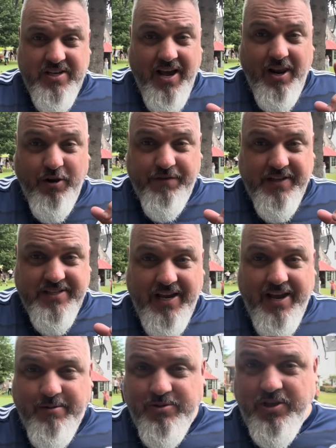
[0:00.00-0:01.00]
I love this
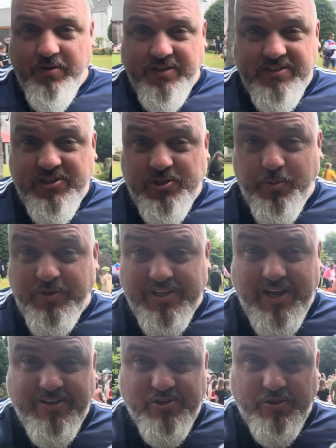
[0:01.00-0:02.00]
house though. This is someone's
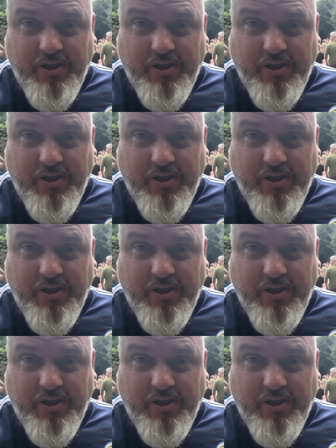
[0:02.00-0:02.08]
actual